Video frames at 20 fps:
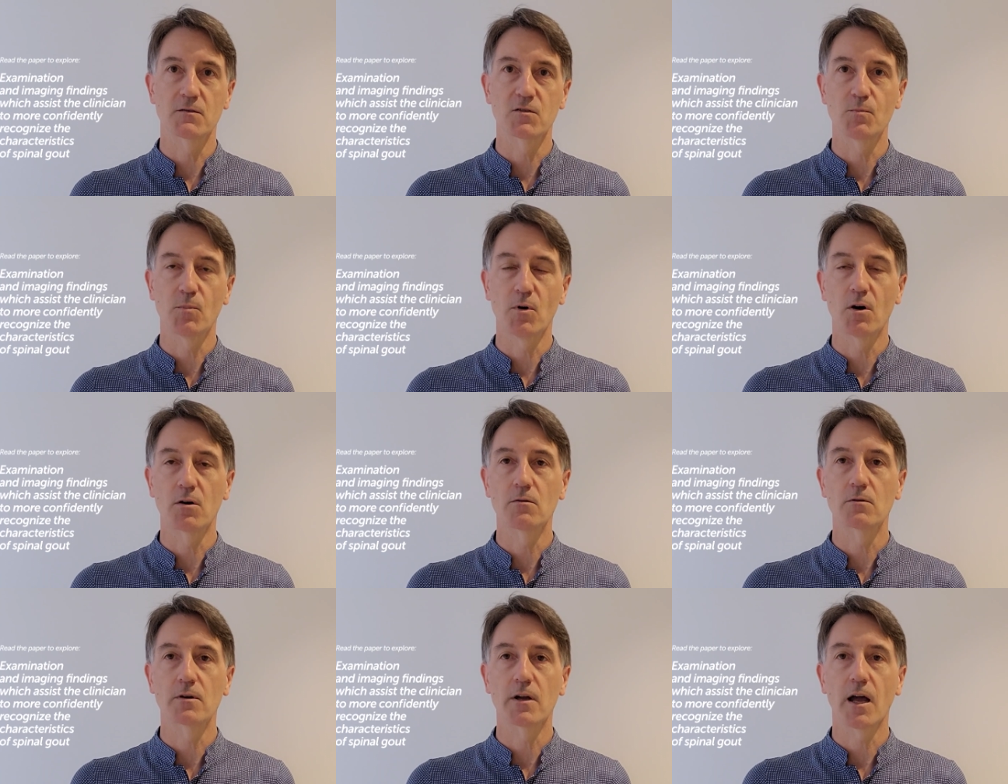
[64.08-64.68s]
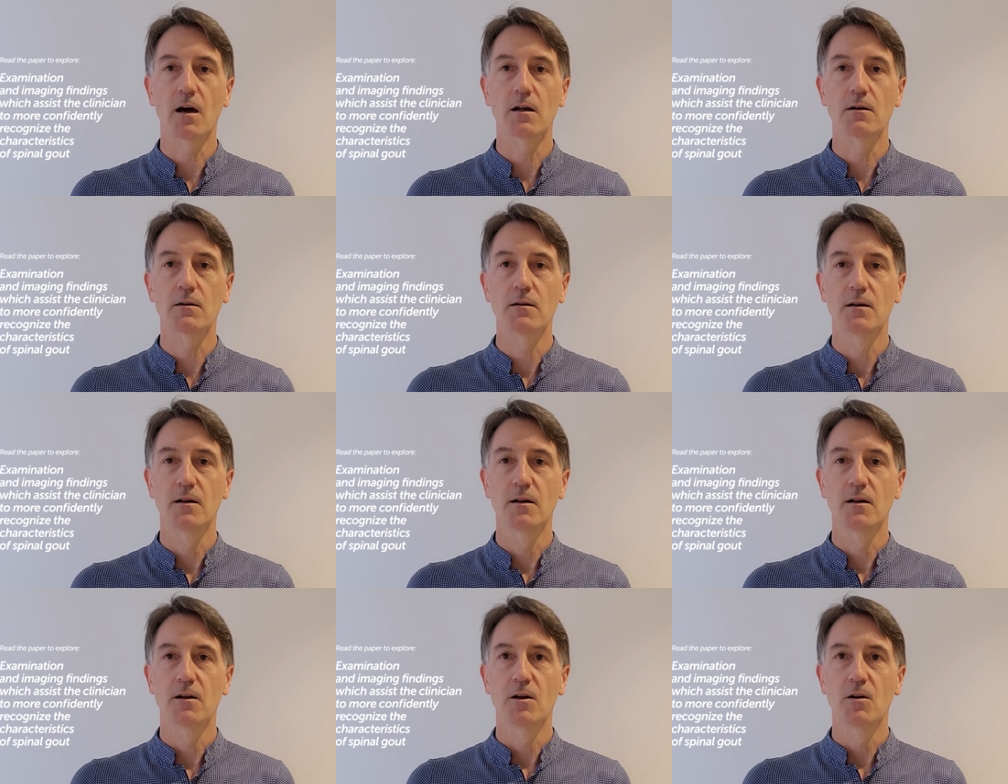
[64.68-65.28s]
spinal gout
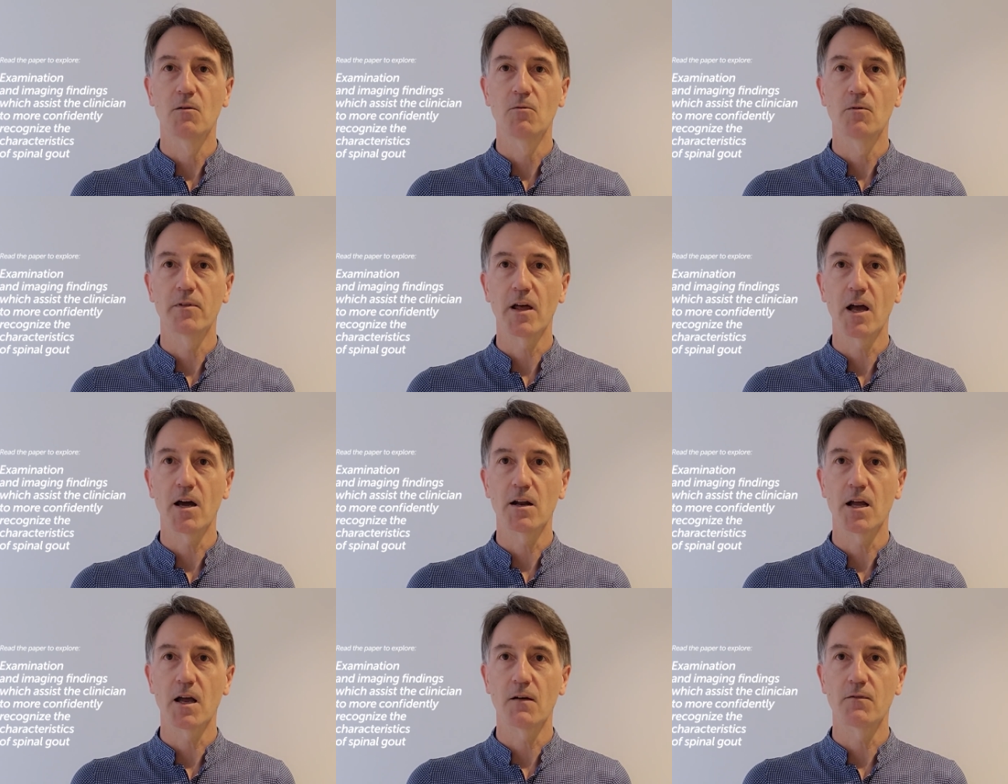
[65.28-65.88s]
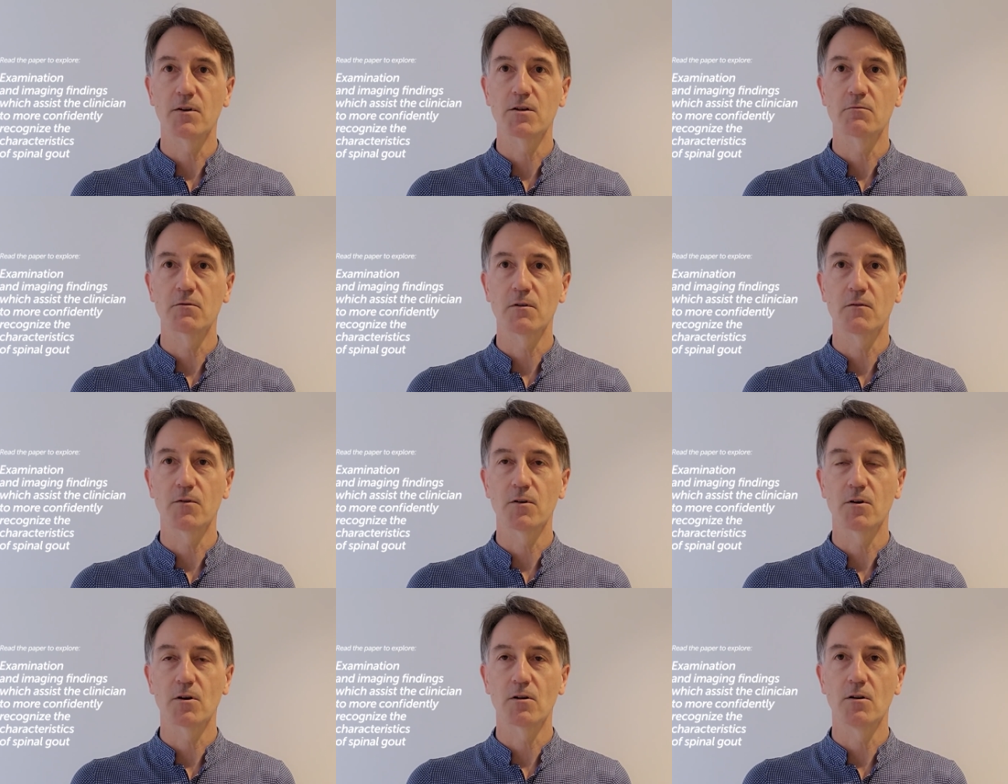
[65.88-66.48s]
without having to
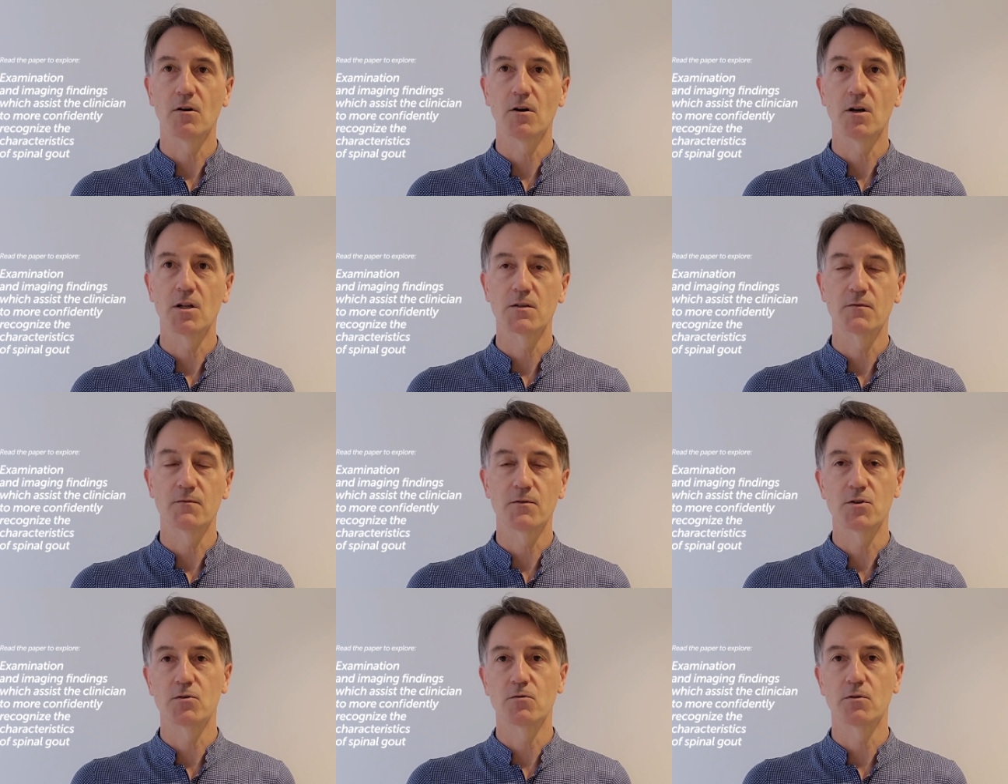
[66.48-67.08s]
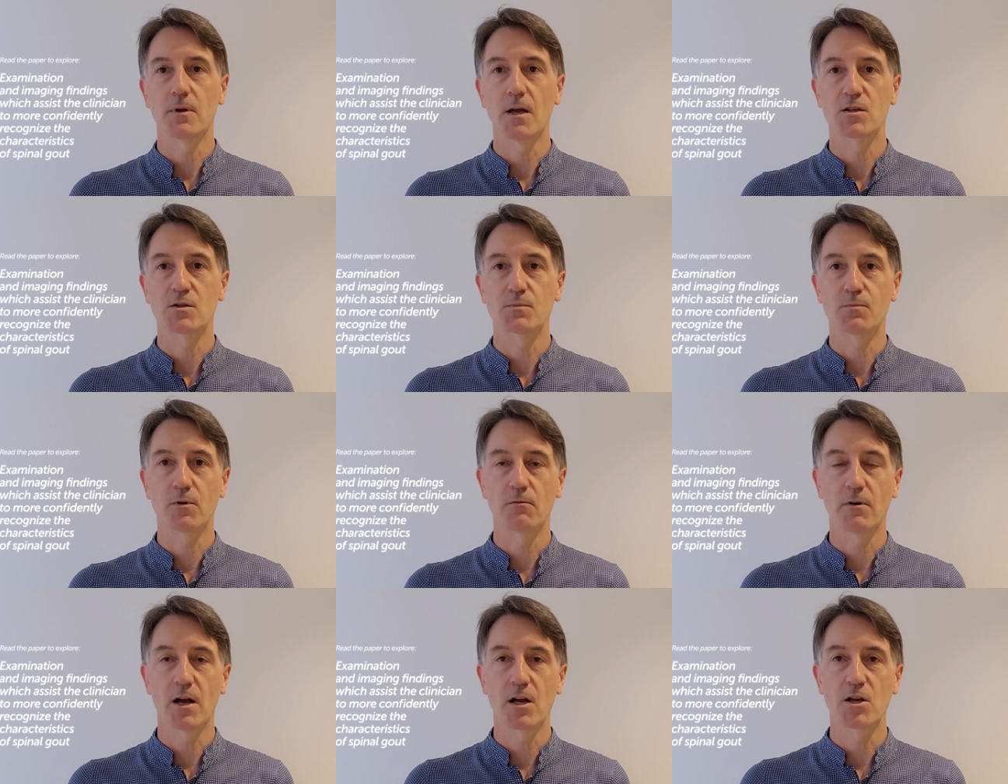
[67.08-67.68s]
refer clients for joint
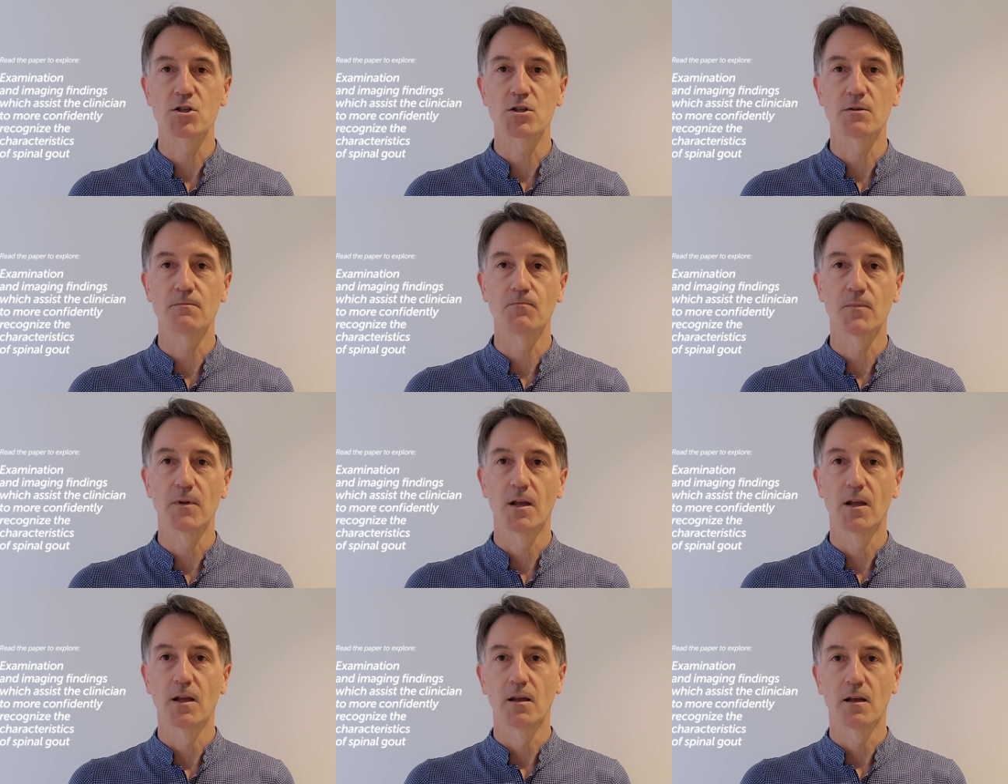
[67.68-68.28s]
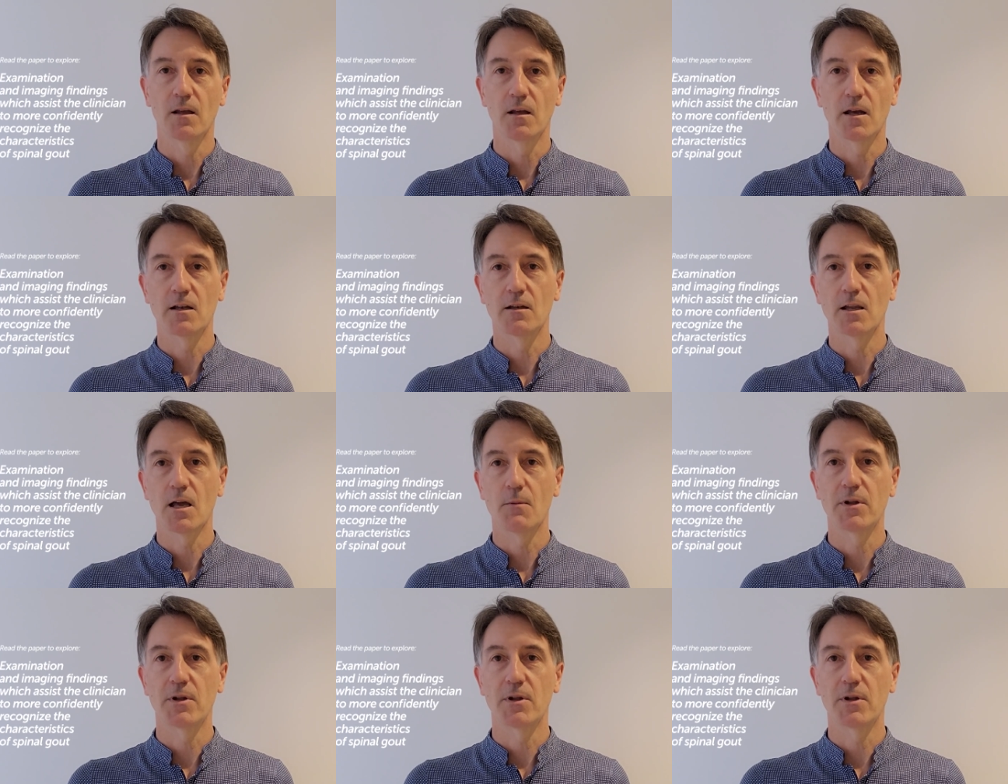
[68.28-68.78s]
aspiration and lab